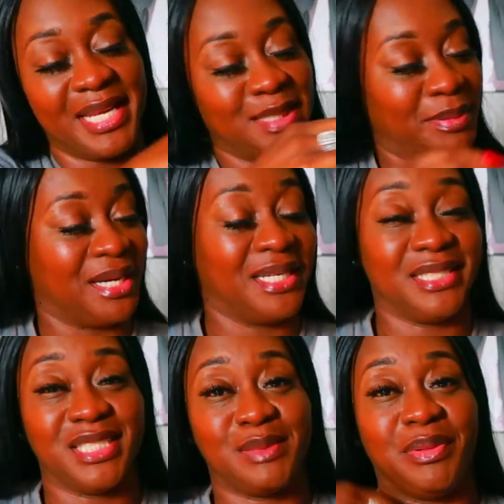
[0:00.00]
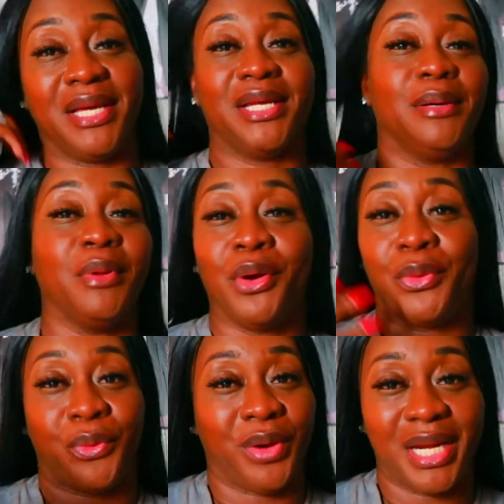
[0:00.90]
That's better than just picking up
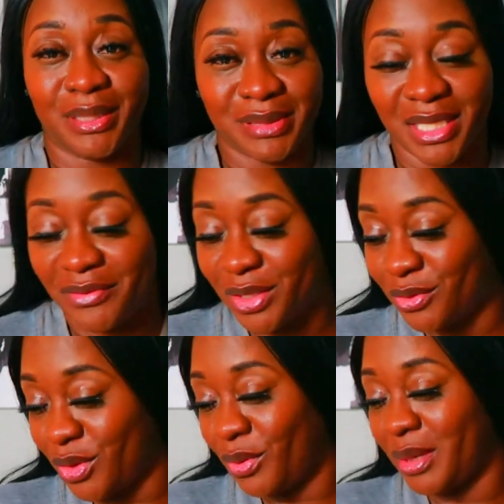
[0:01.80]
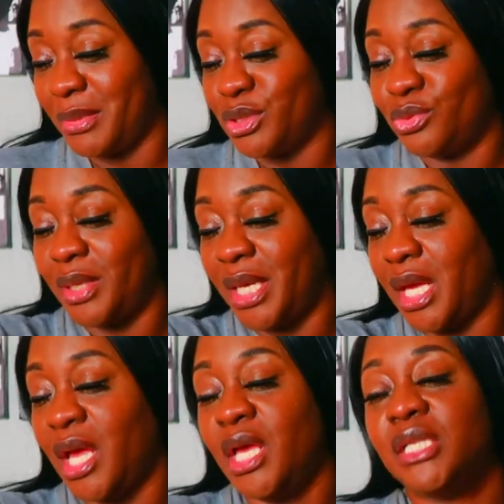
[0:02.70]
random stuff and don't know what I'm gonna do with
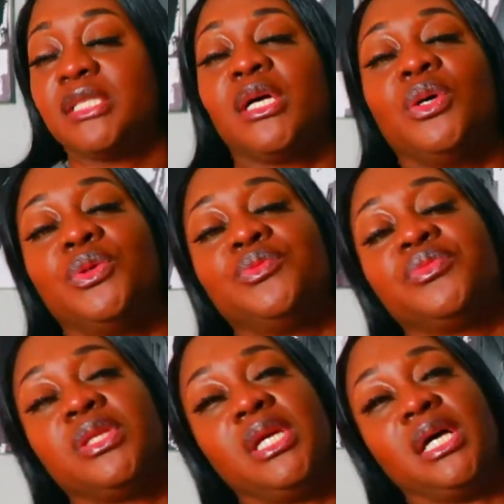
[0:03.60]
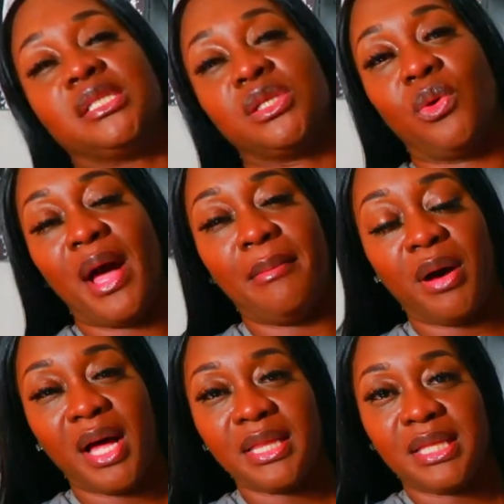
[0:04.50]
it. So yeah, so I
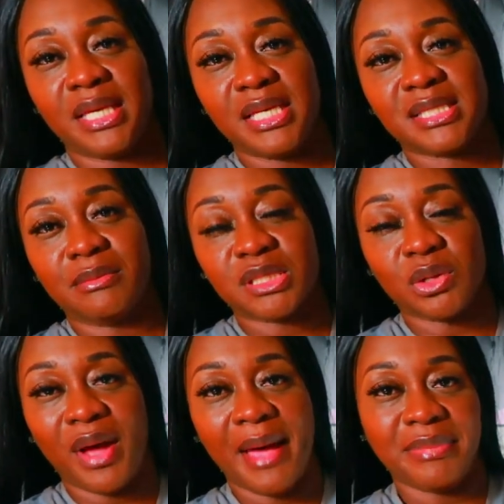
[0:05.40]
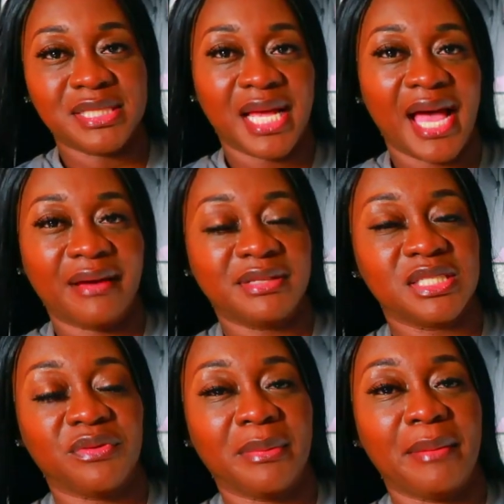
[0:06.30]
bought these. I'm so happy to have
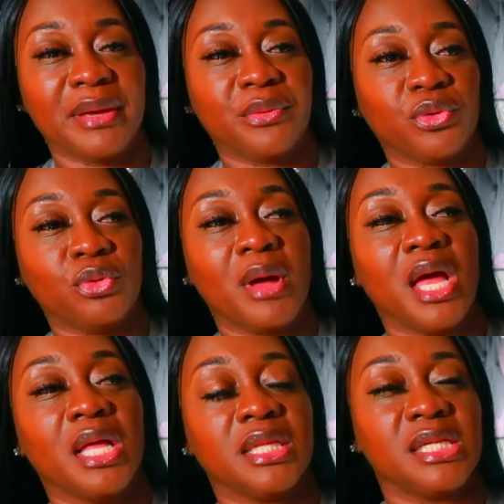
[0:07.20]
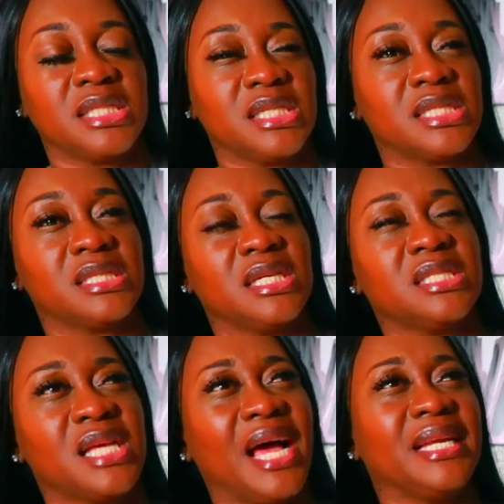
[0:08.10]
these for my bedroom. This is
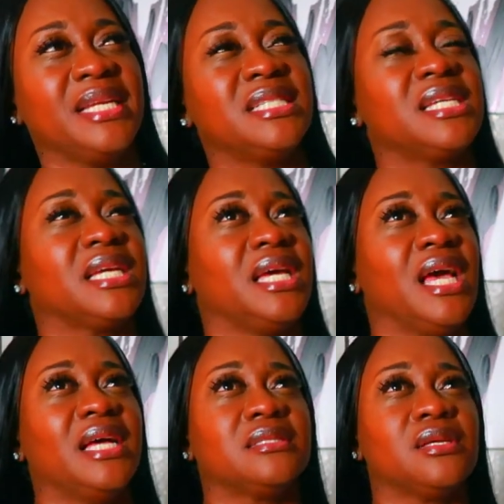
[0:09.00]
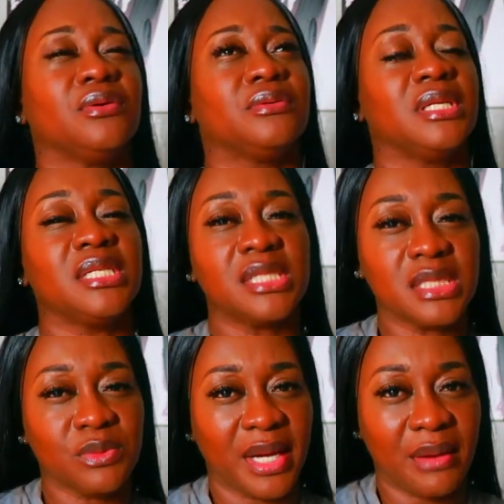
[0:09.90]
this I need to get. So this
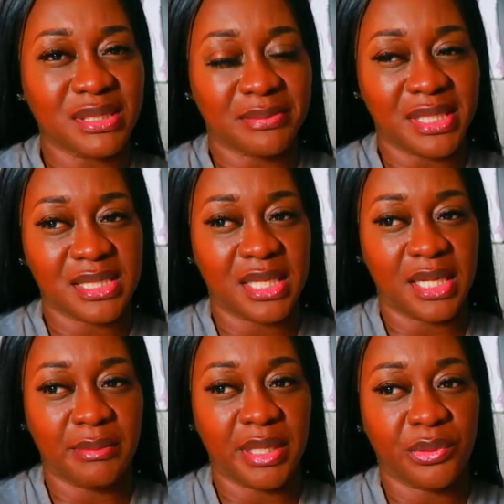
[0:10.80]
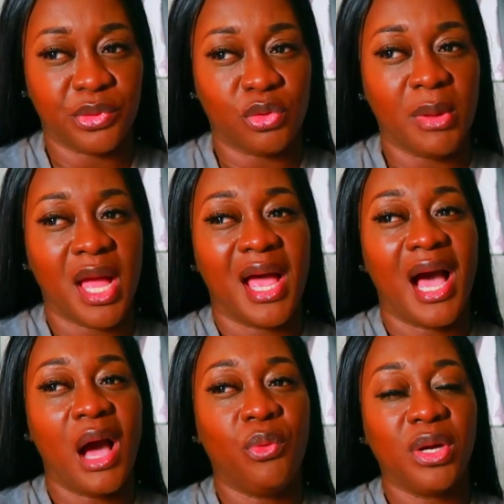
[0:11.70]
is what I was missing in the bedroom.
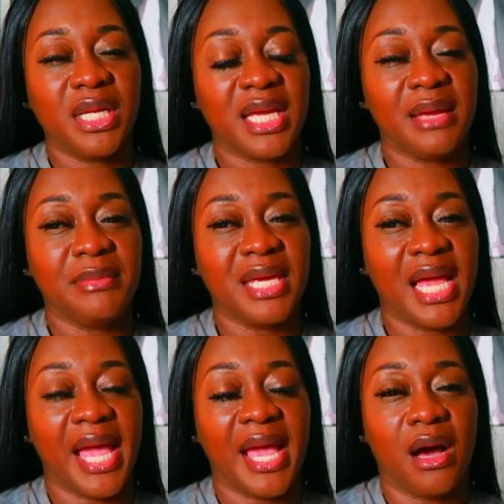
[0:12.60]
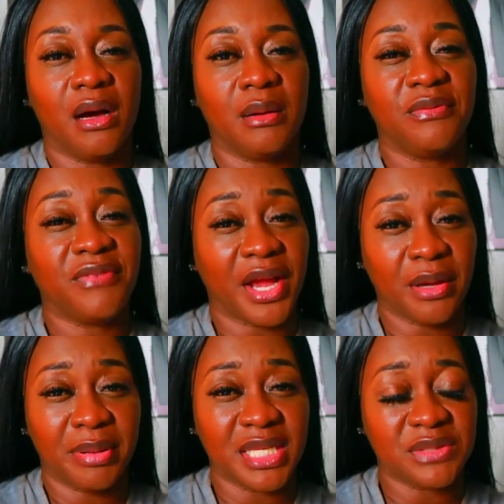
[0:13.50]
I wanna get me a um,
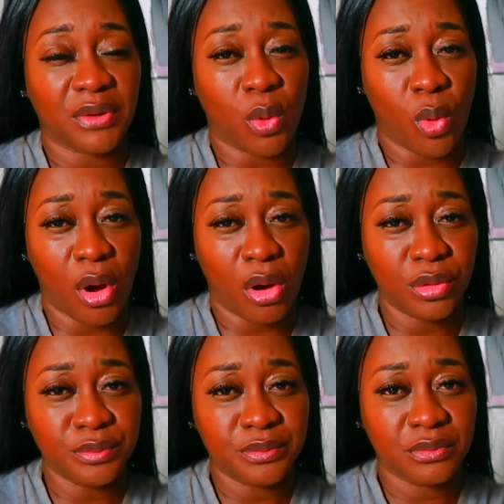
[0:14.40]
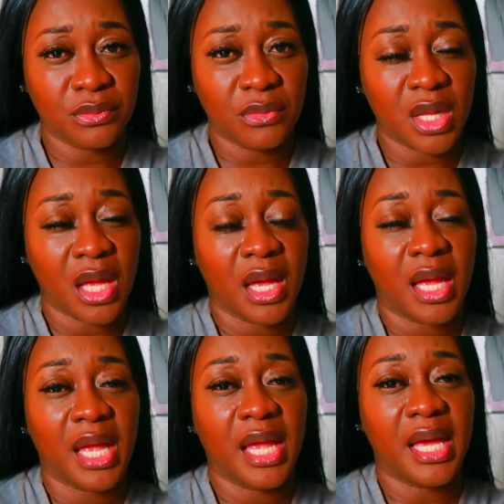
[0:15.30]
fireplace for the wall.
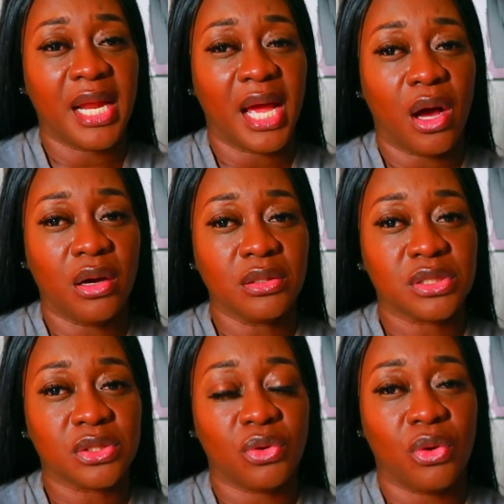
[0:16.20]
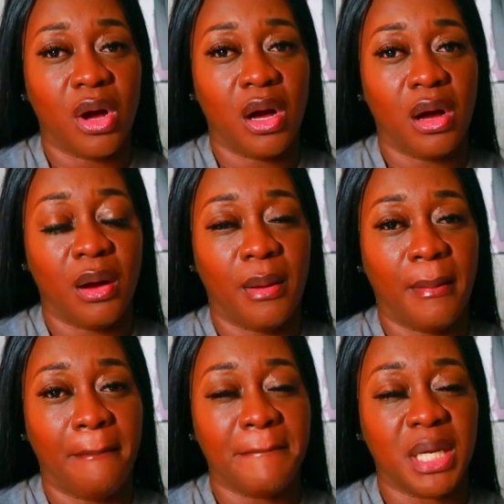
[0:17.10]
And I also,
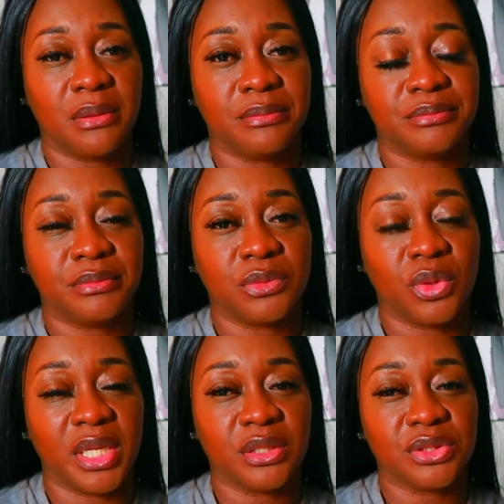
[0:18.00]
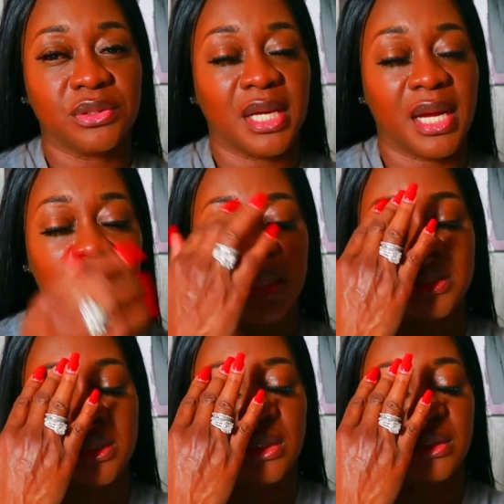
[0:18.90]
um, what else you
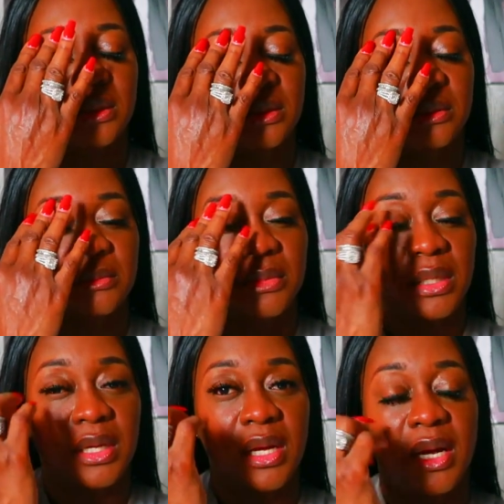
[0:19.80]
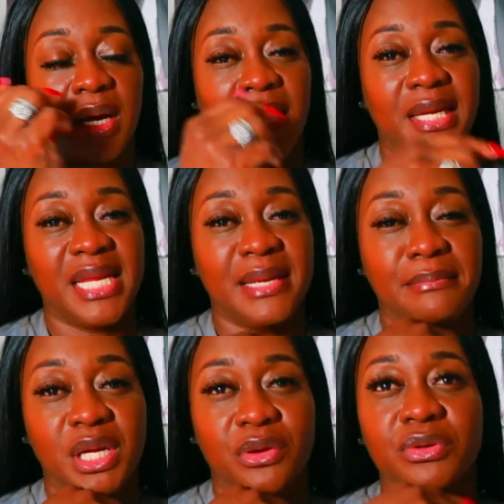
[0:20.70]
guys? Uh, I
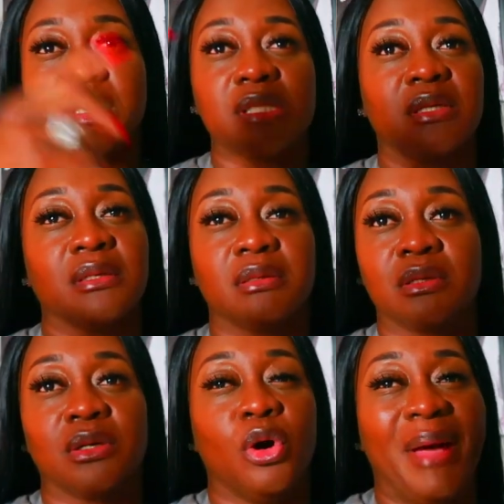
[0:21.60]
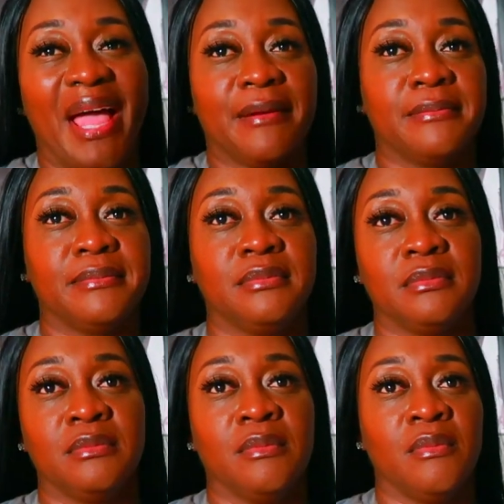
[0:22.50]
need mirrors. Go back.
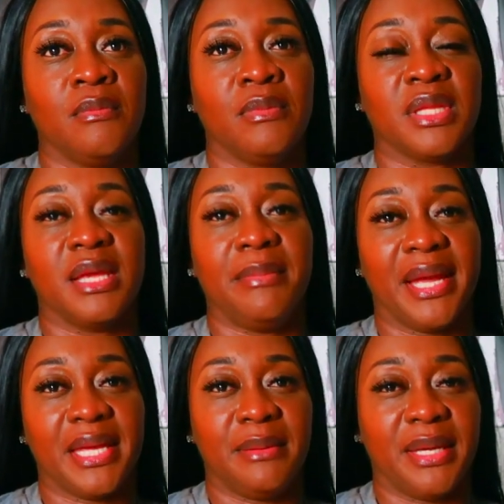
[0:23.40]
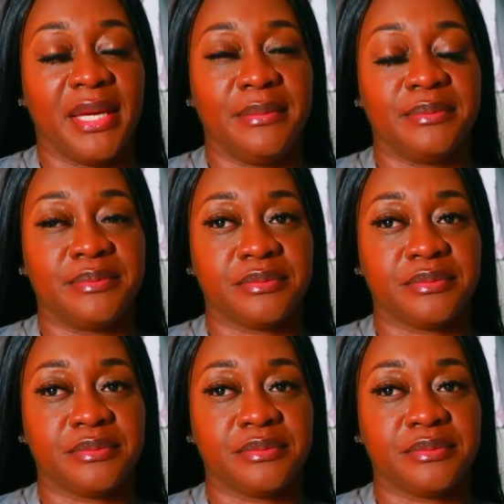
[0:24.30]
Get back in the bed.